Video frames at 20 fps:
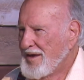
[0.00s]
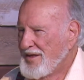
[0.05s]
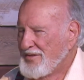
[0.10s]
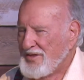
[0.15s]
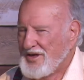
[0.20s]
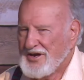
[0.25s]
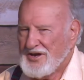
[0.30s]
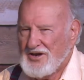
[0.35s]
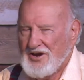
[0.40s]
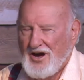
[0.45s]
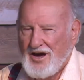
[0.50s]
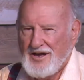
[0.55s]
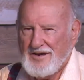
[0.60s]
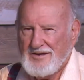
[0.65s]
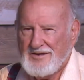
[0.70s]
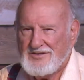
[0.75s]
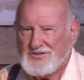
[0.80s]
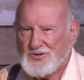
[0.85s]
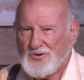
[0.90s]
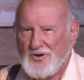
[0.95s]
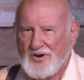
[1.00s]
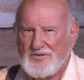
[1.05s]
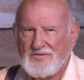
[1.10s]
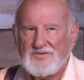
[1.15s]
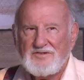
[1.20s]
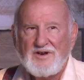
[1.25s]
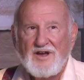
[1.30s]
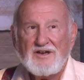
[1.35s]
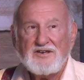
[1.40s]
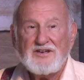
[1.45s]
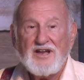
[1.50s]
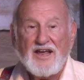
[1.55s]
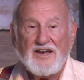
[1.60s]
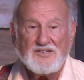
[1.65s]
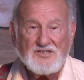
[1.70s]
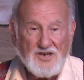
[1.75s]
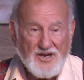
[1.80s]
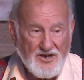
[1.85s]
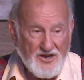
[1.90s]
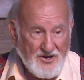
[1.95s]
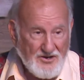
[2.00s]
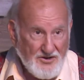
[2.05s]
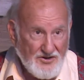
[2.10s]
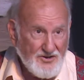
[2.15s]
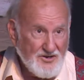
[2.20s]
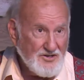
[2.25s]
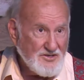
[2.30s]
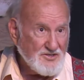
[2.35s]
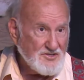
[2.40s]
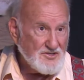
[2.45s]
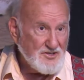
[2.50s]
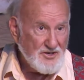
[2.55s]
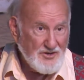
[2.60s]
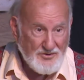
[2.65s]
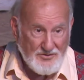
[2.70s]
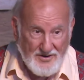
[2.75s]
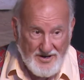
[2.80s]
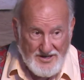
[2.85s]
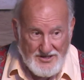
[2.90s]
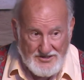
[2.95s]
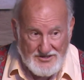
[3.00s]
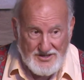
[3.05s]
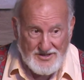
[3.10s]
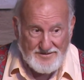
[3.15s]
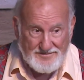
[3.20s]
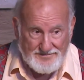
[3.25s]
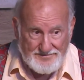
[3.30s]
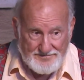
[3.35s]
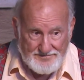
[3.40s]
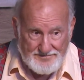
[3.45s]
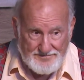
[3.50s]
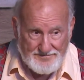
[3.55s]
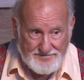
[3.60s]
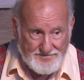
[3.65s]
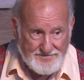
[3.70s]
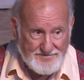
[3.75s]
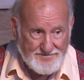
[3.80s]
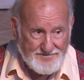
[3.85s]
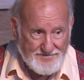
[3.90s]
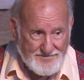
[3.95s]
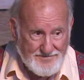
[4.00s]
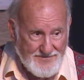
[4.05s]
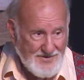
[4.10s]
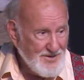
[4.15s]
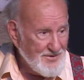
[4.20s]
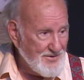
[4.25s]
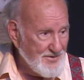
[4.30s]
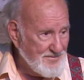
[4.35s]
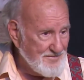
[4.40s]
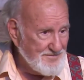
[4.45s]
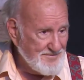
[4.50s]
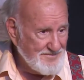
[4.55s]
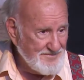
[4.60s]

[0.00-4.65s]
that God sort of takes it under consideration. You know,